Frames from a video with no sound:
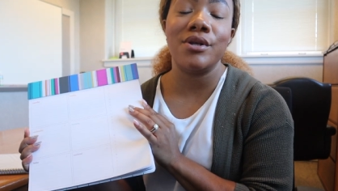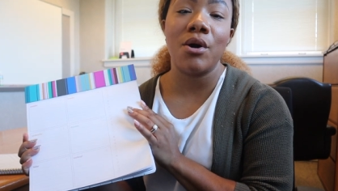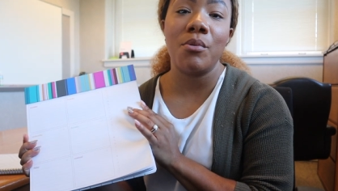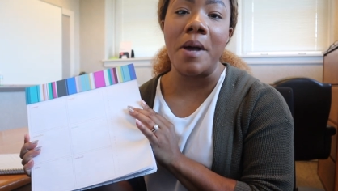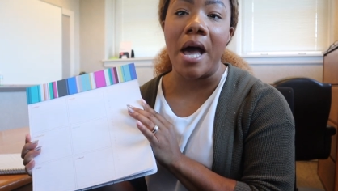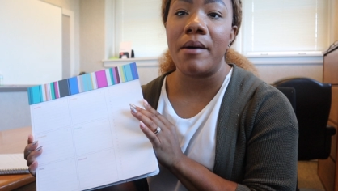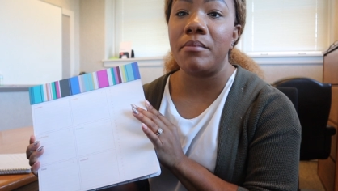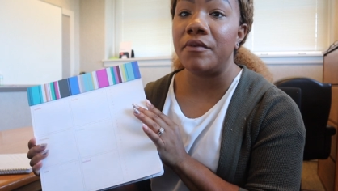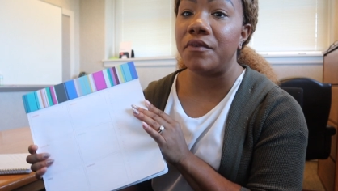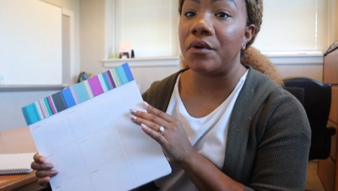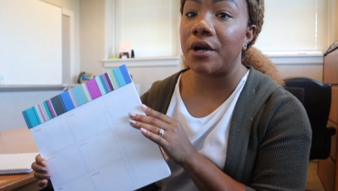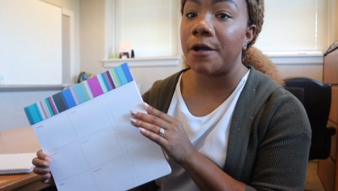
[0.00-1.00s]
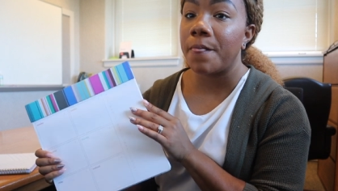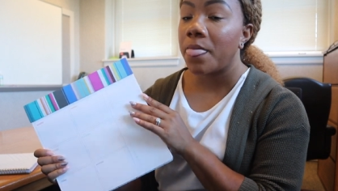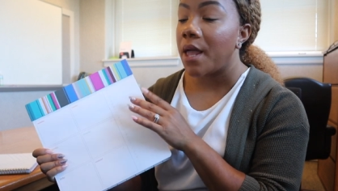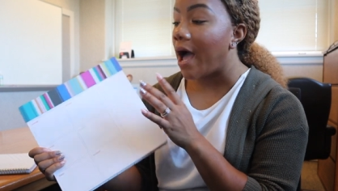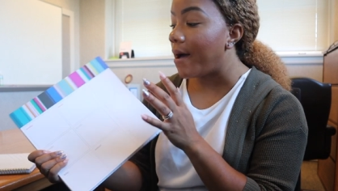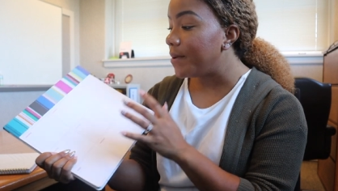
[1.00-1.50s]
notepad before.
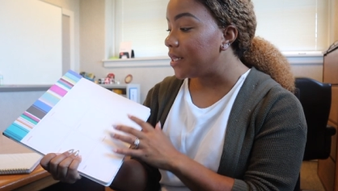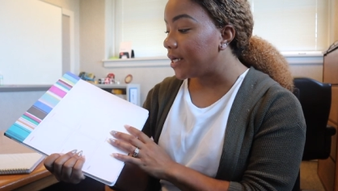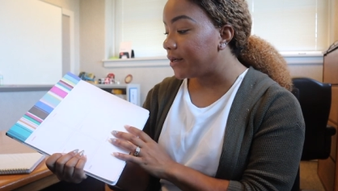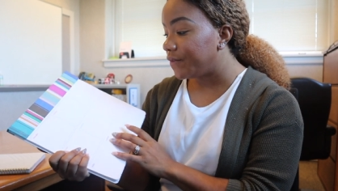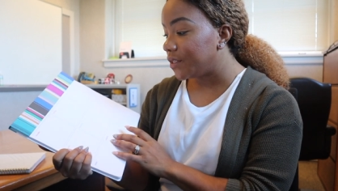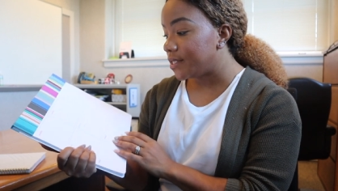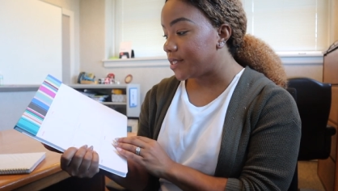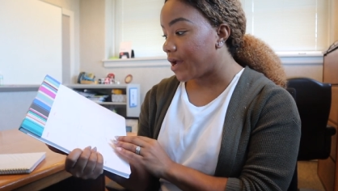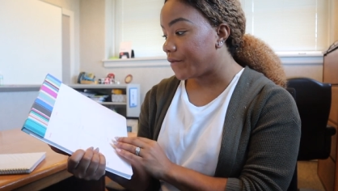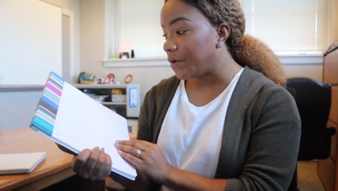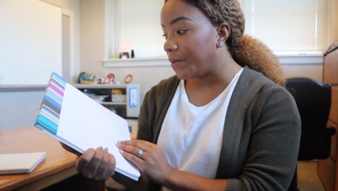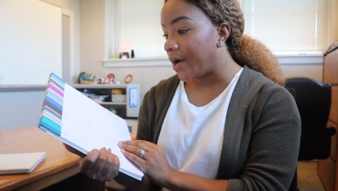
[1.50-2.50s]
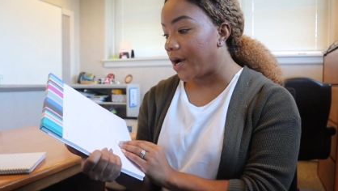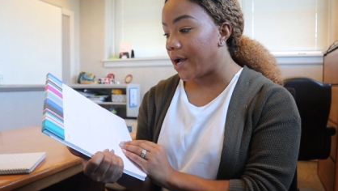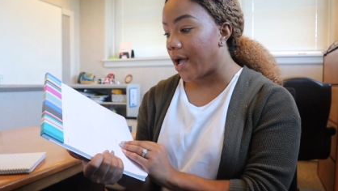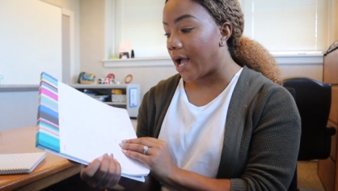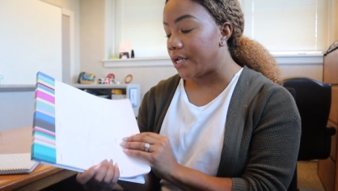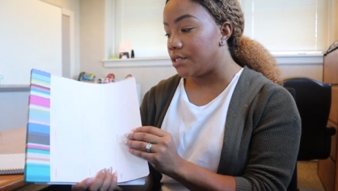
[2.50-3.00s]
I've been looking for this
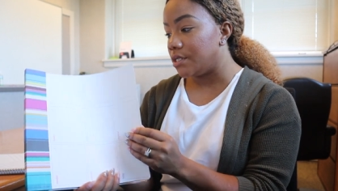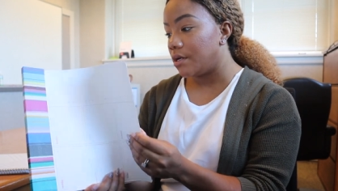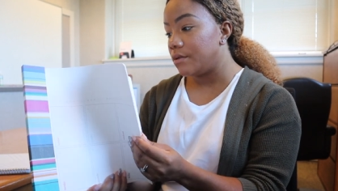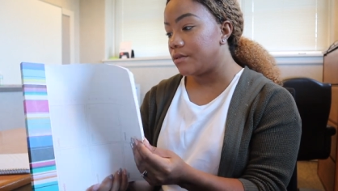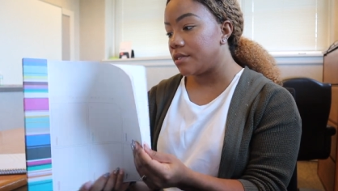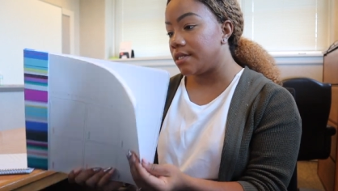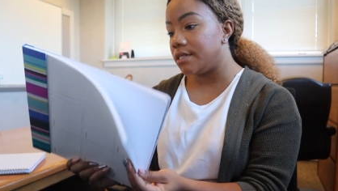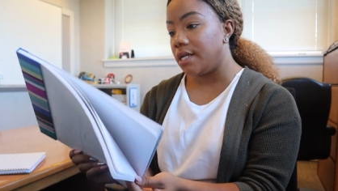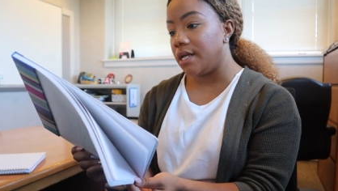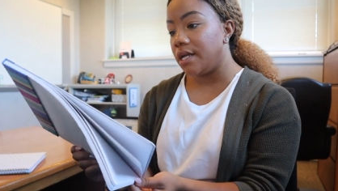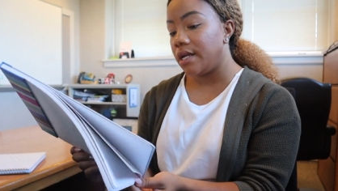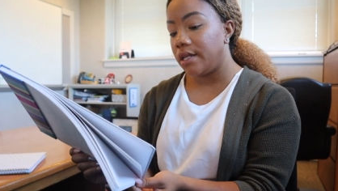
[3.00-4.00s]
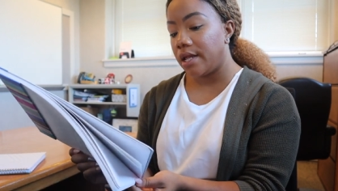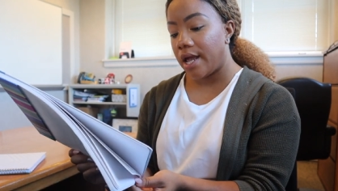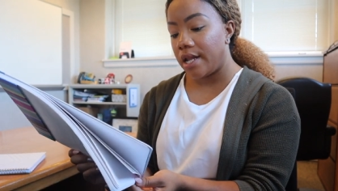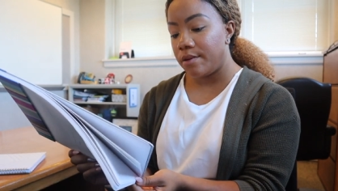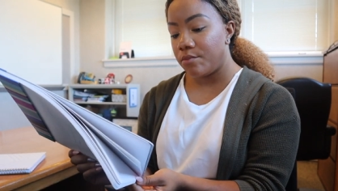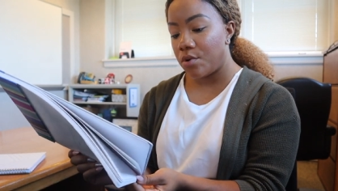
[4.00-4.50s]
everywhere. I don't see it
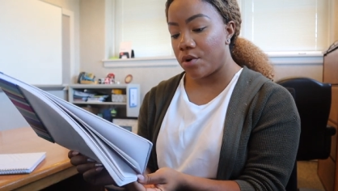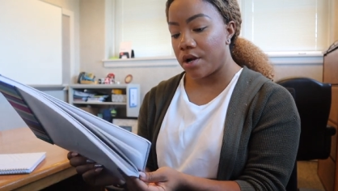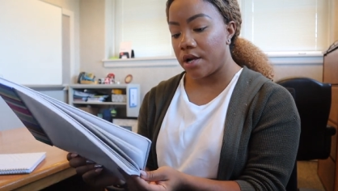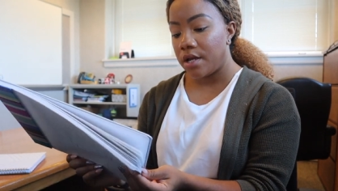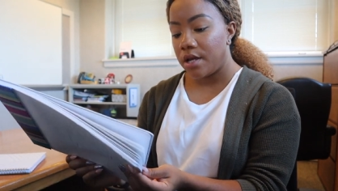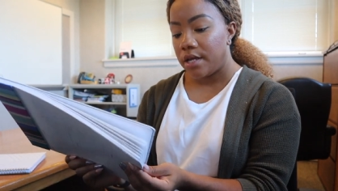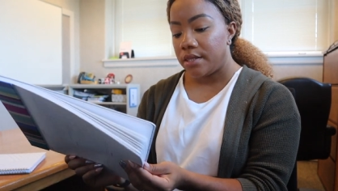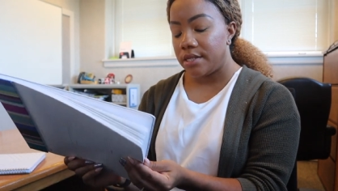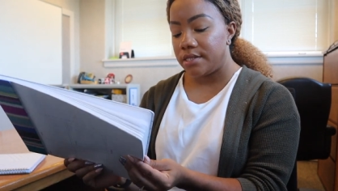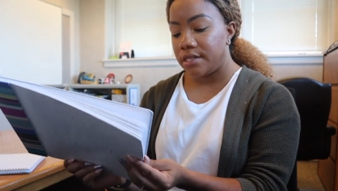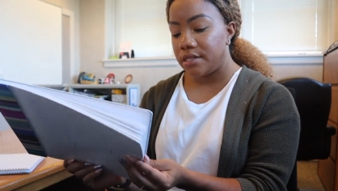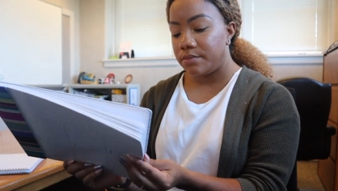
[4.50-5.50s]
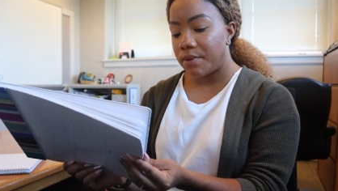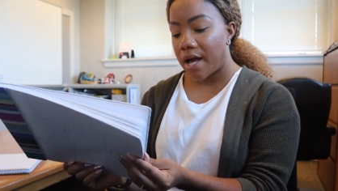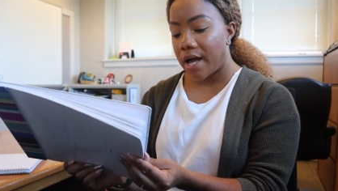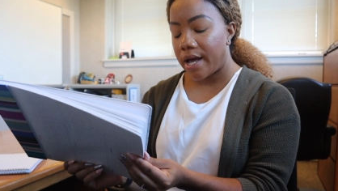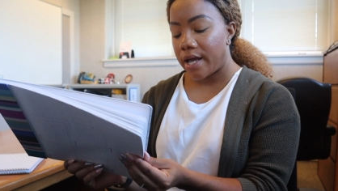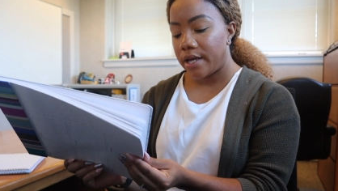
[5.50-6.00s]
anymore. This is
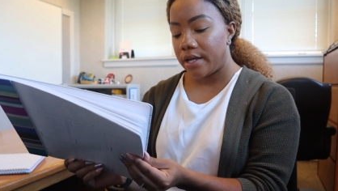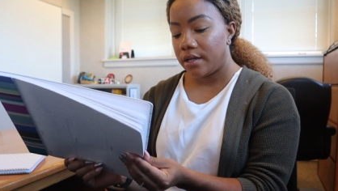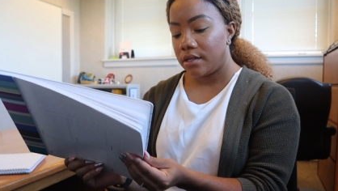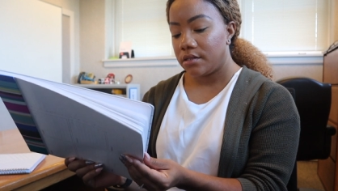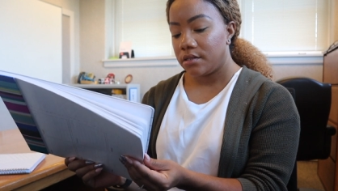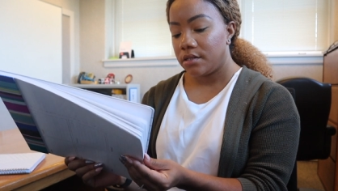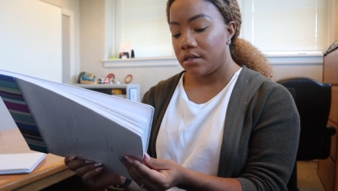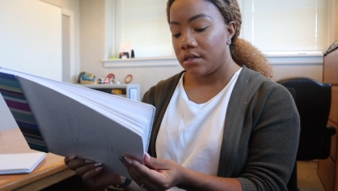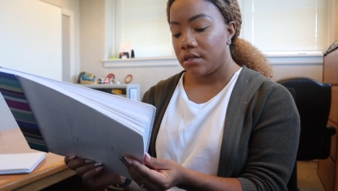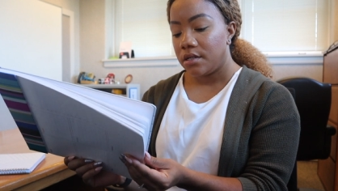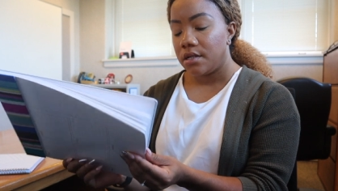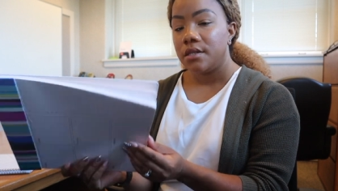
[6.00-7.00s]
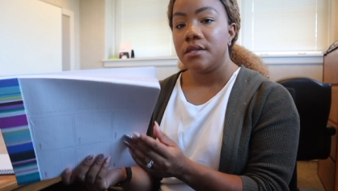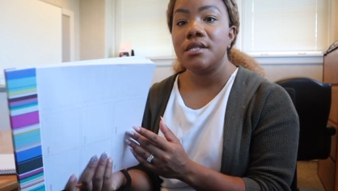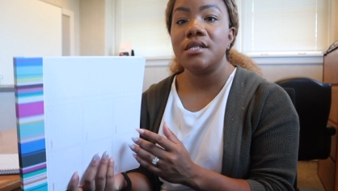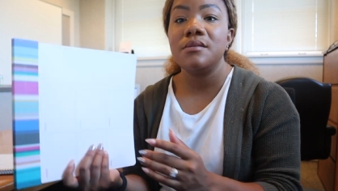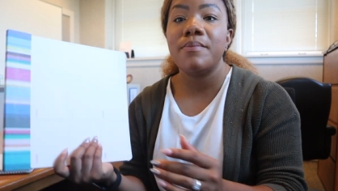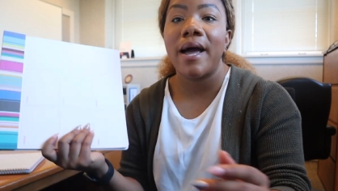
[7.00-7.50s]
by,
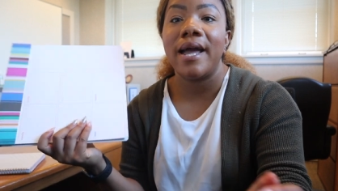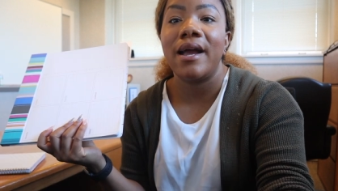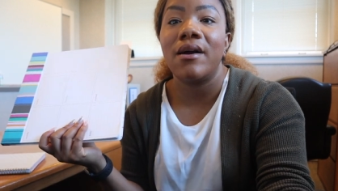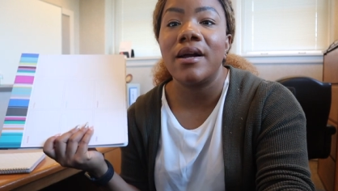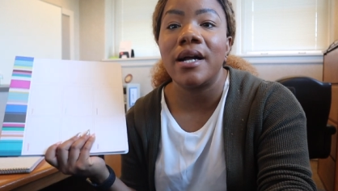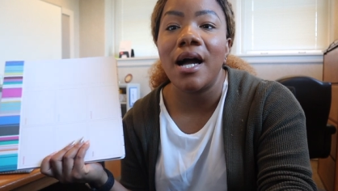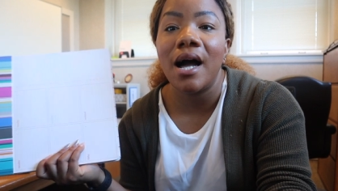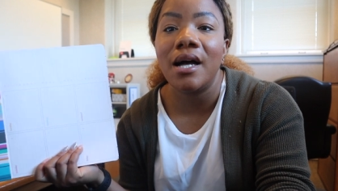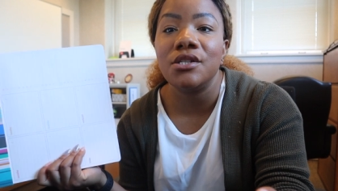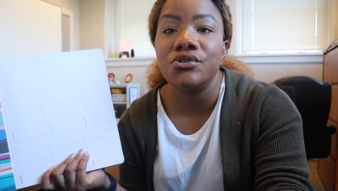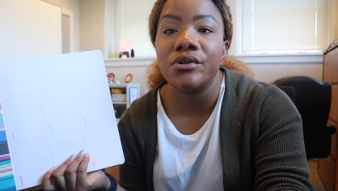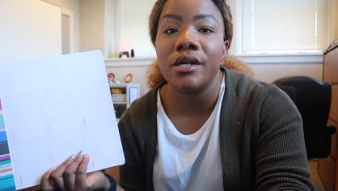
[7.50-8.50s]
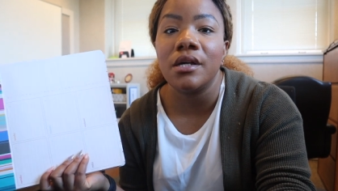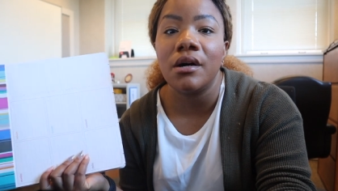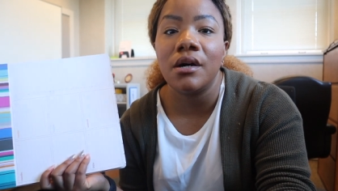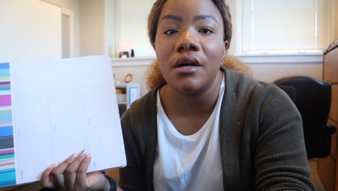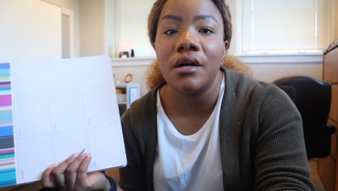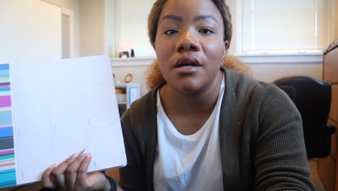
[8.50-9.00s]
this is by Erin Condren,
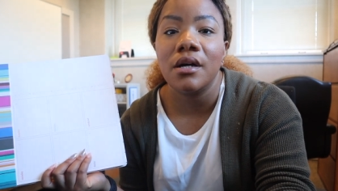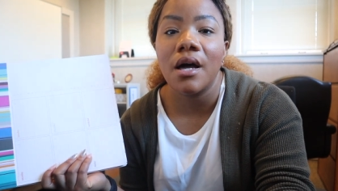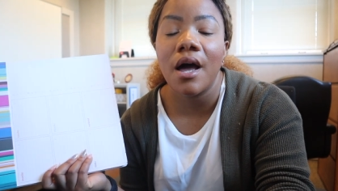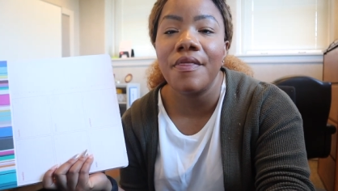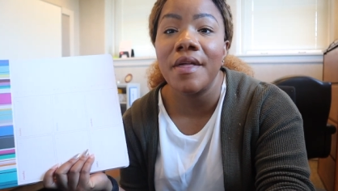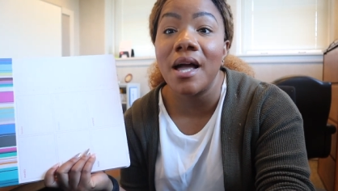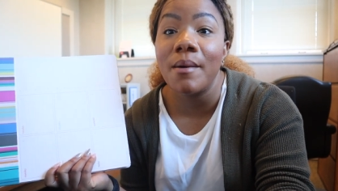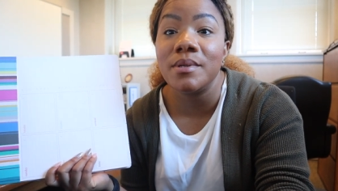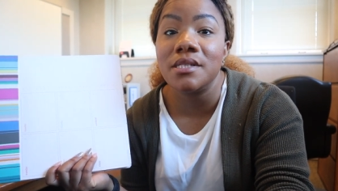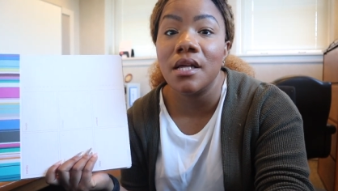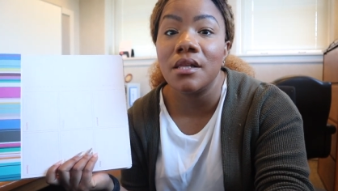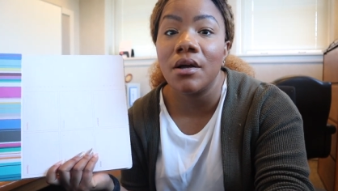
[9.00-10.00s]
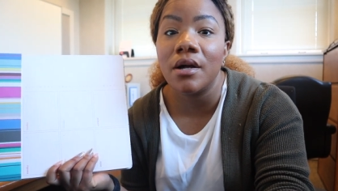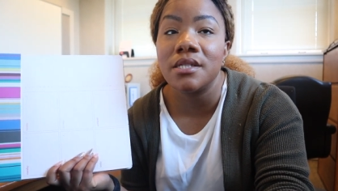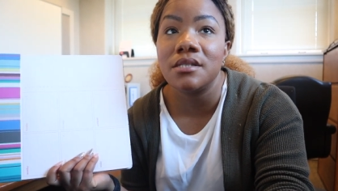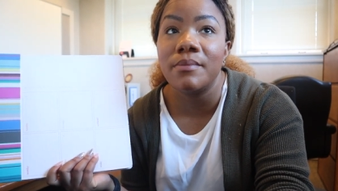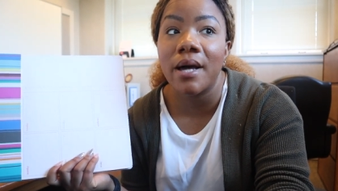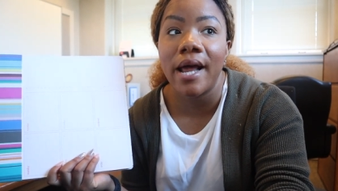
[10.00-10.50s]
y'all. I think I've been telling y'all
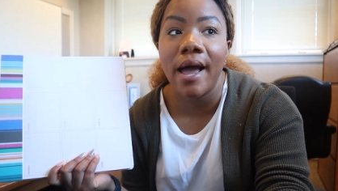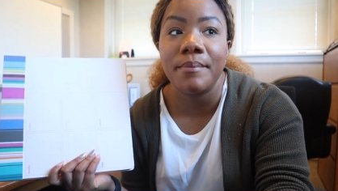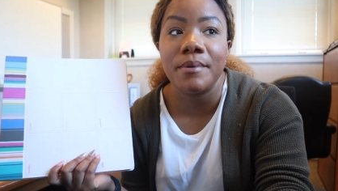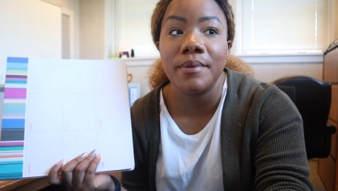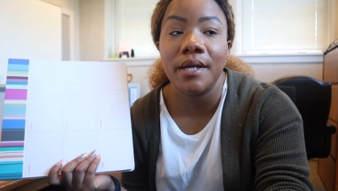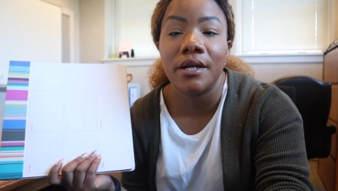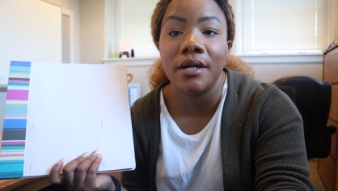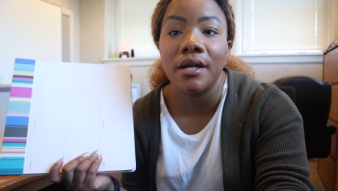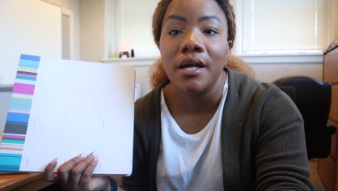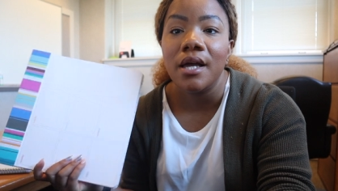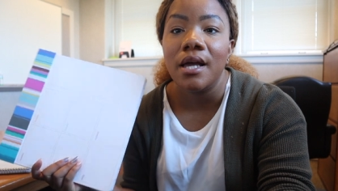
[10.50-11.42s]
this is about a happy planner,